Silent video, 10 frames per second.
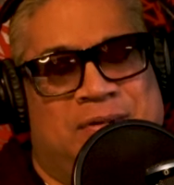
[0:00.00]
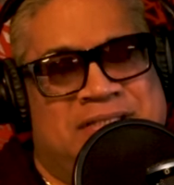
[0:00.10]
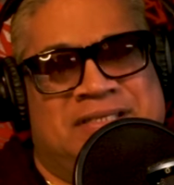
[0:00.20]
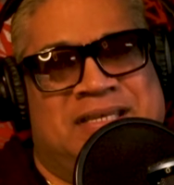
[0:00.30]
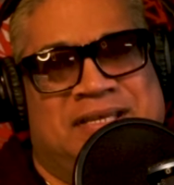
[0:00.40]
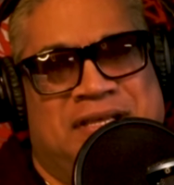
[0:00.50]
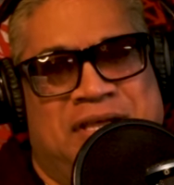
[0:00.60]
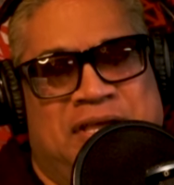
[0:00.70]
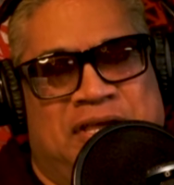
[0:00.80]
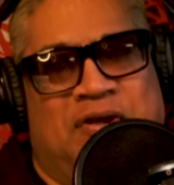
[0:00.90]
Because,
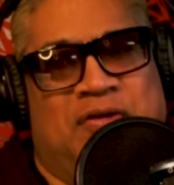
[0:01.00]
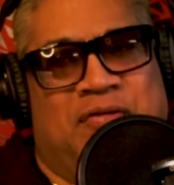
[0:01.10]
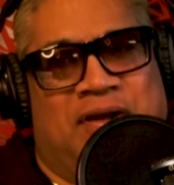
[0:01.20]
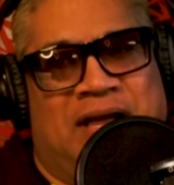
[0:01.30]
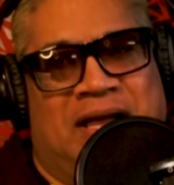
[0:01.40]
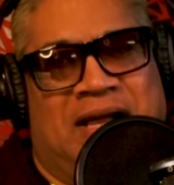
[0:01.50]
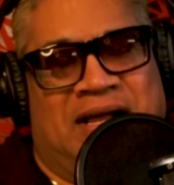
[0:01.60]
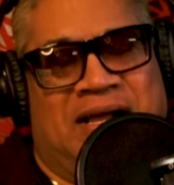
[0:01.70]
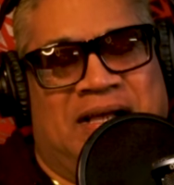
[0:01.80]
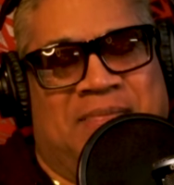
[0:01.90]
you know,
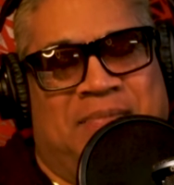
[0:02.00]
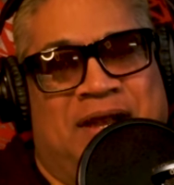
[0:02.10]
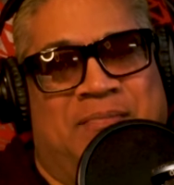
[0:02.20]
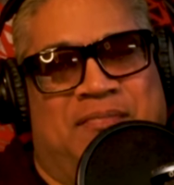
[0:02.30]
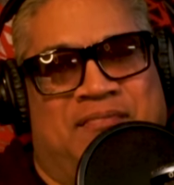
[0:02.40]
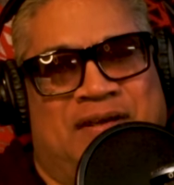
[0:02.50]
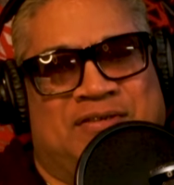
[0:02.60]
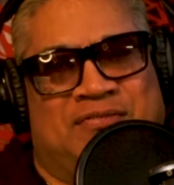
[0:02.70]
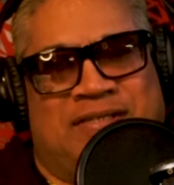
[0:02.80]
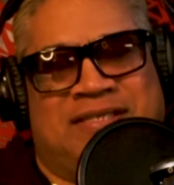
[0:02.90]
being a
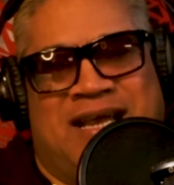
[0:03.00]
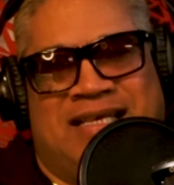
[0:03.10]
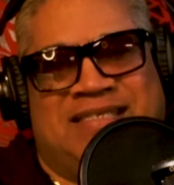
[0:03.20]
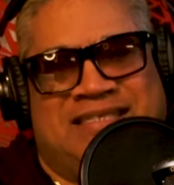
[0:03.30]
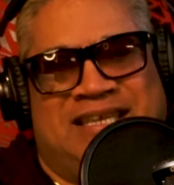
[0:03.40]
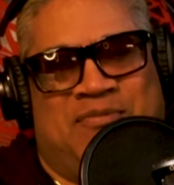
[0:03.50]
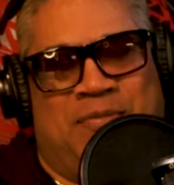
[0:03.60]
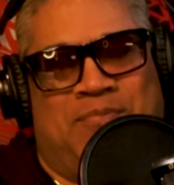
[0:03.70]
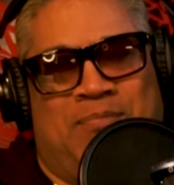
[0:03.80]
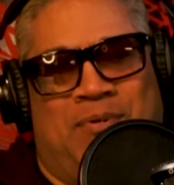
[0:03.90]
professional wrestler, I can see
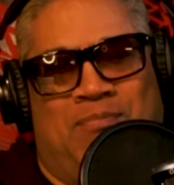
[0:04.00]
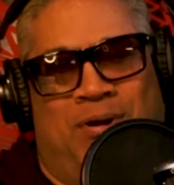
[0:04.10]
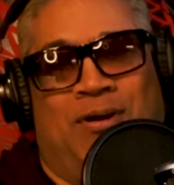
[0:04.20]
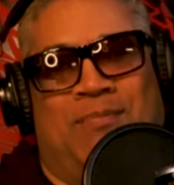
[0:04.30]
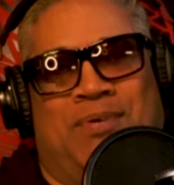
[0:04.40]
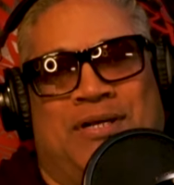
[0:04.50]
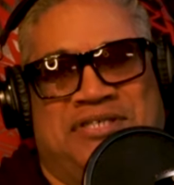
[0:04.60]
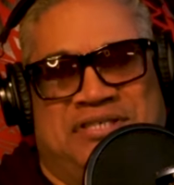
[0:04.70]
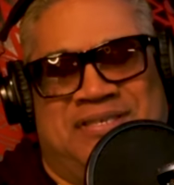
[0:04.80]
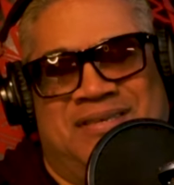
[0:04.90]
when people pulling
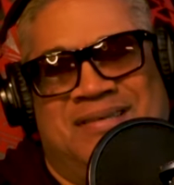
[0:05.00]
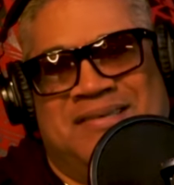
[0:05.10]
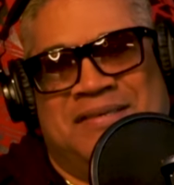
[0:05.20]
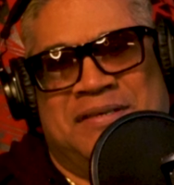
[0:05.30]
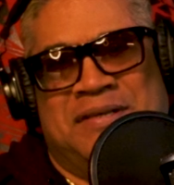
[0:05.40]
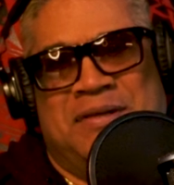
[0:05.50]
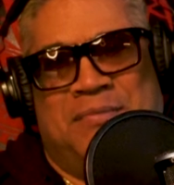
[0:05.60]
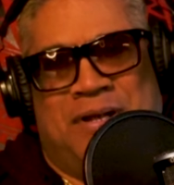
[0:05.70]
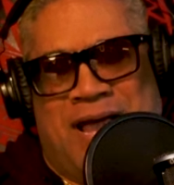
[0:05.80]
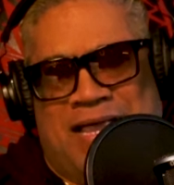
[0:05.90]
punches,
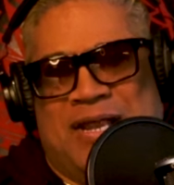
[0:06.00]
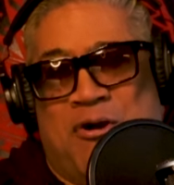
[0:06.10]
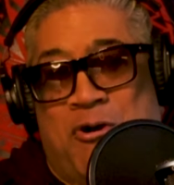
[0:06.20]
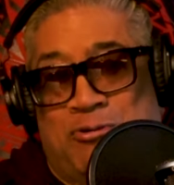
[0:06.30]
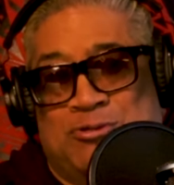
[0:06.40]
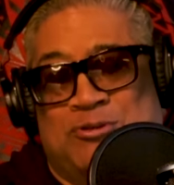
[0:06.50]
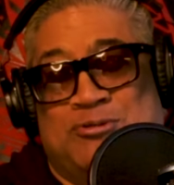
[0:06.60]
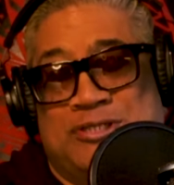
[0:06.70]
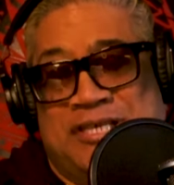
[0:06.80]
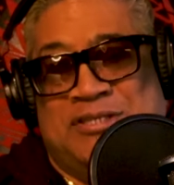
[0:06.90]
but I can also
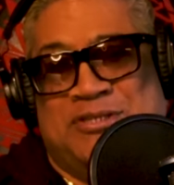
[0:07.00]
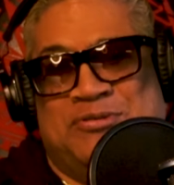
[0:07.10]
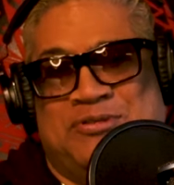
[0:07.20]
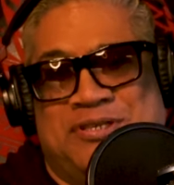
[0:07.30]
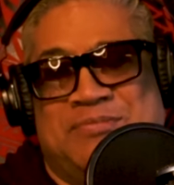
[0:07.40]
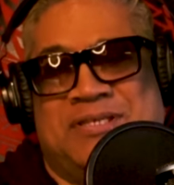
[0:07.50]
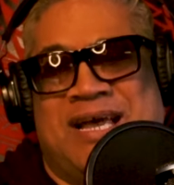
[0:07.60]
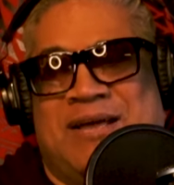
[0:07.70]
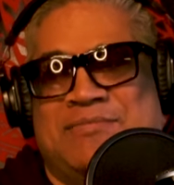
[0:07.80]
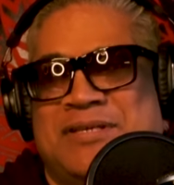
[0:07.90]
see too
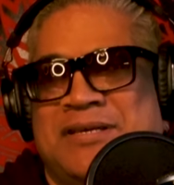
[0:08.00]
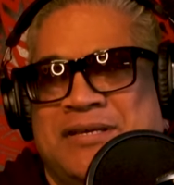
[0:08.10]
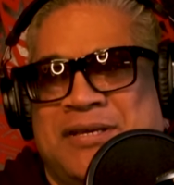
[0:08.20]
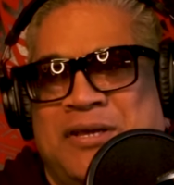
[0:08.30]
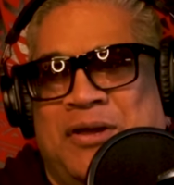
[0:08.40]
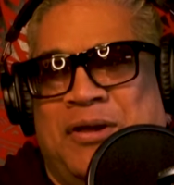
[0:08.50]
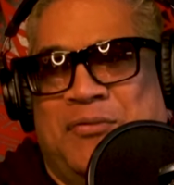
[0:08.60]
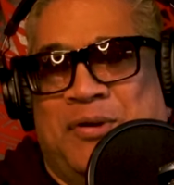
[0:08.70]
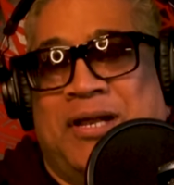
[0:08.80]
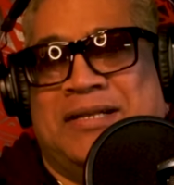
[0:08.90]
sometimes
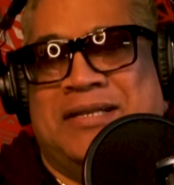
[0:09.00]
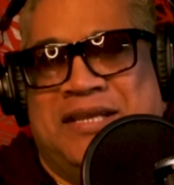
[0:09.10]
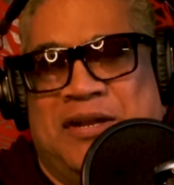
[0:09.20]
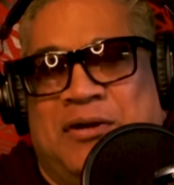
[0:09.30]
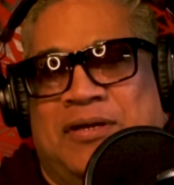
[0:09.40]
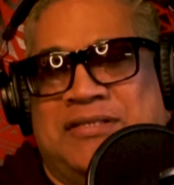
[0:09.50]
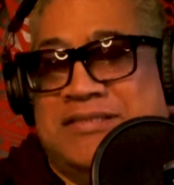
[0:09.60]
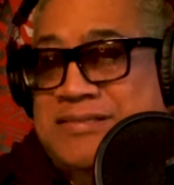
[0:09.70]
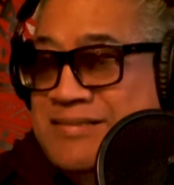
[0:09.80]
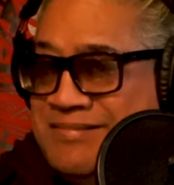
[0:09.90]
when you know
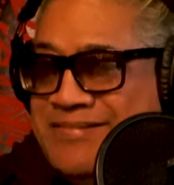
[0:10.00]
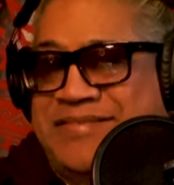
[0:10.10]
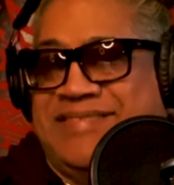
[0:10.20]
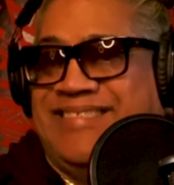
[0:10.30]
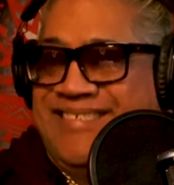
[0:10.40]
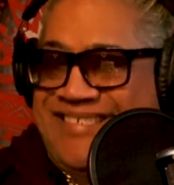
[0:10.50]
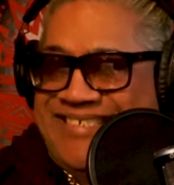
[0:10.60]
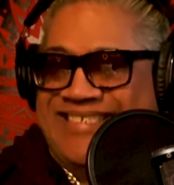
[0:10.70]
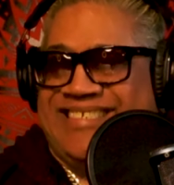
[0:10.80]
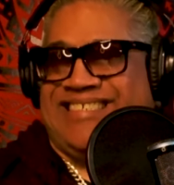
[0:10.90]
it's you
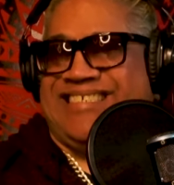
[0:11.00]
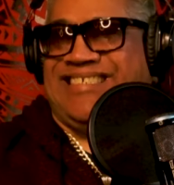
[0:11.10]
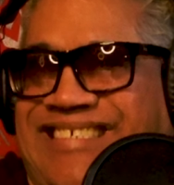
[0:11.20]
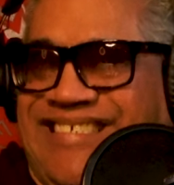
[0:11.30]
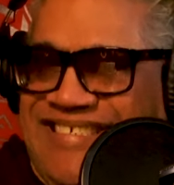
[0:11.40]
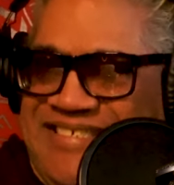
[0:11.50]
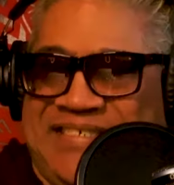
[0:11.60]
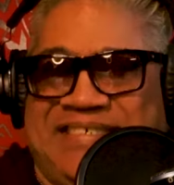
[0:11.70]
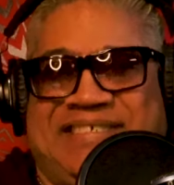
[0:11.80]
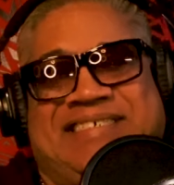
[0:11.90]
know it's like
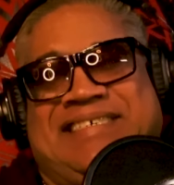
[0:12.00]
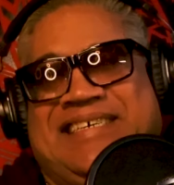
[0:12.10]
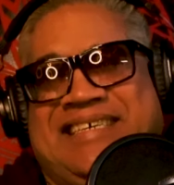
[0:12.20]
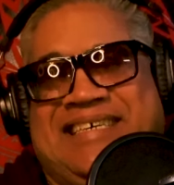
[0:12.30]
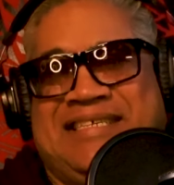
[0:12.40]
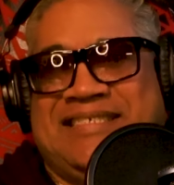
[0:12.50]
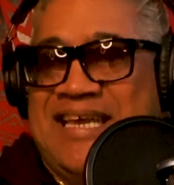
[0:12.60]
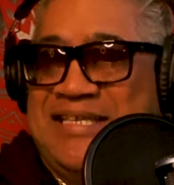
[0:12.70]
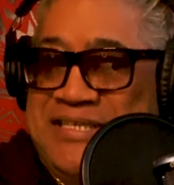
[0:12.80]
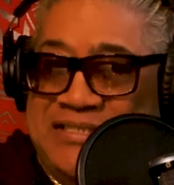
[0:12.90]
uh,
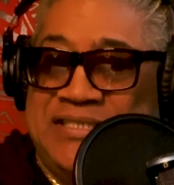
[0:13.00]
take this.